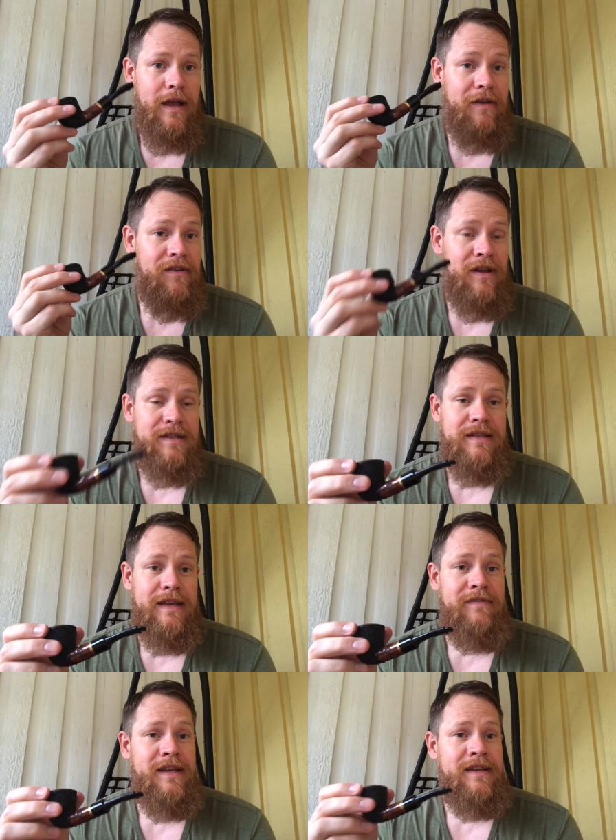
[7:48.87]
have a nice
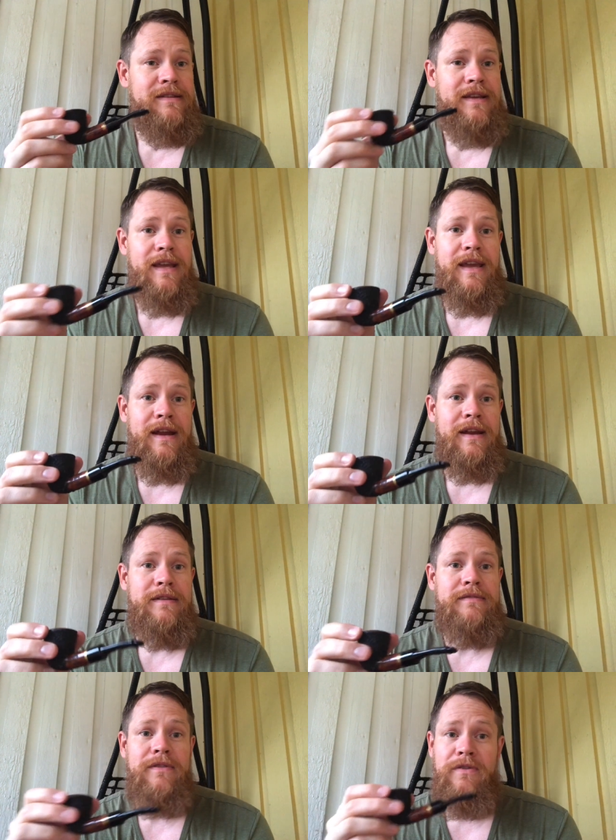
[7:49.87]
evening, take care,
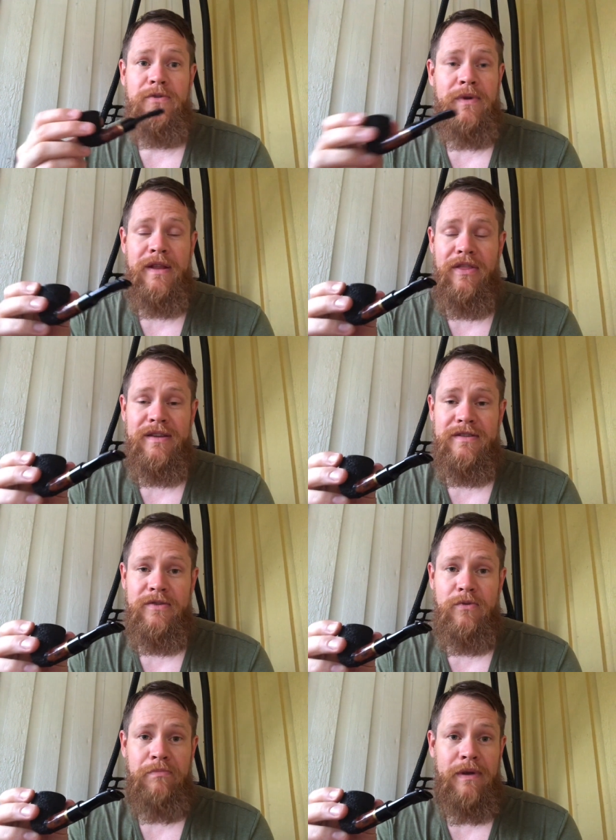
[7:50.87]
don't do anything
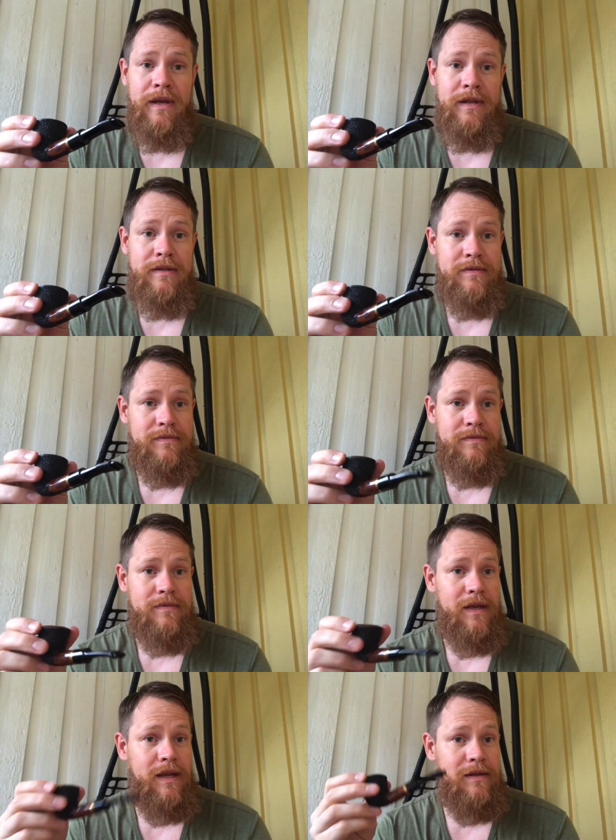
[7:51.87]
stupid,
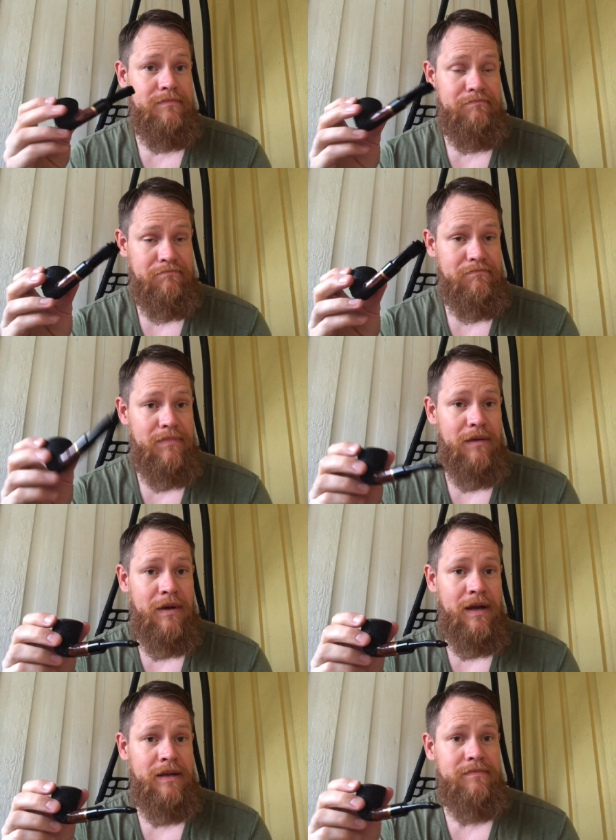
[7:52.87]
and bye
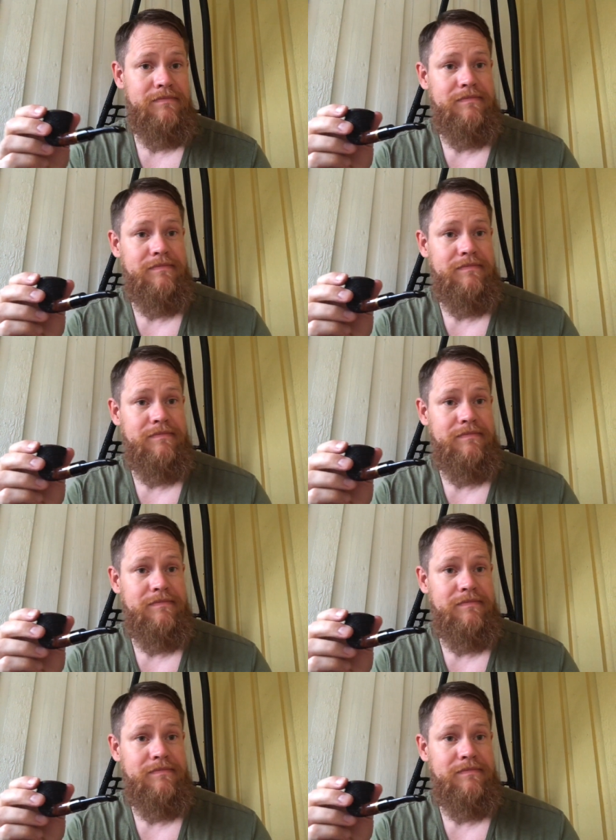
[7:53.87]
bye.